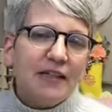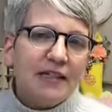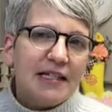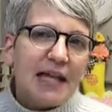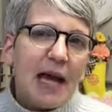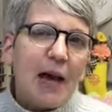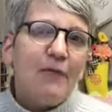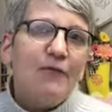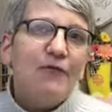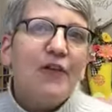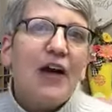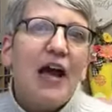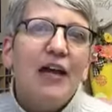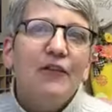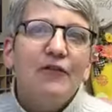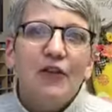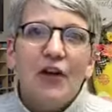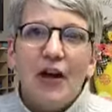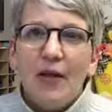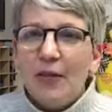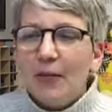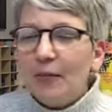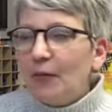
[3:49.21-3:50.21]
The top 5
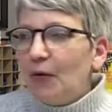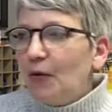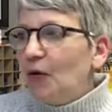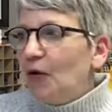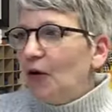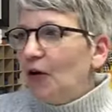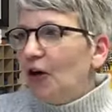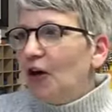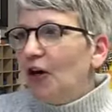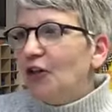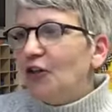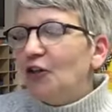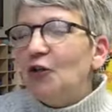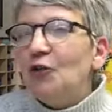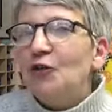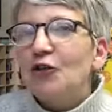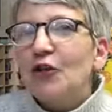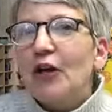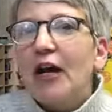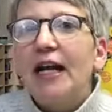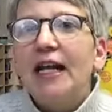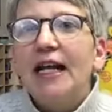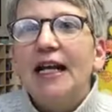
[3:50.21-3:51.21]
are on the board. You
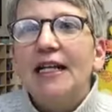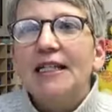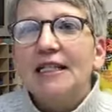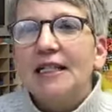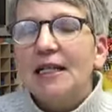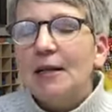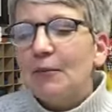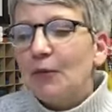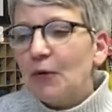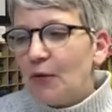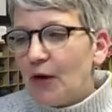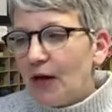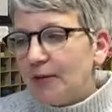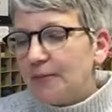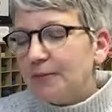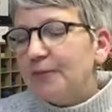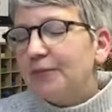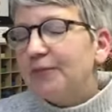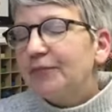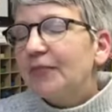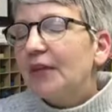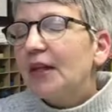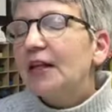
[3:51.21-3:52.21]
try to guess number one.
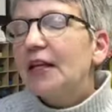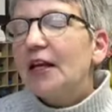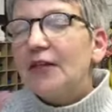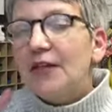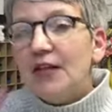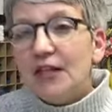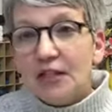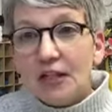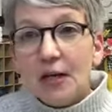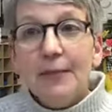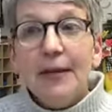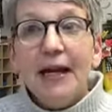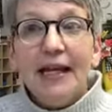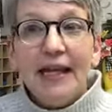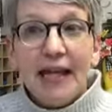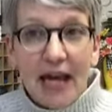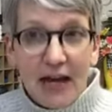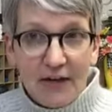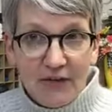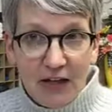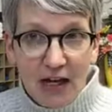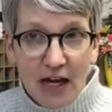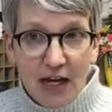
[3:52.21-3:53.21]
Now, these are my
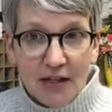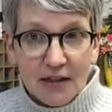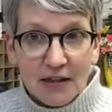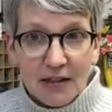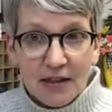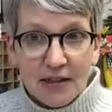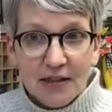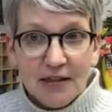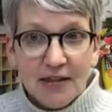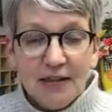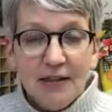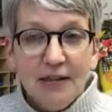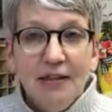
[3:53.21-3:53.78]
caveats.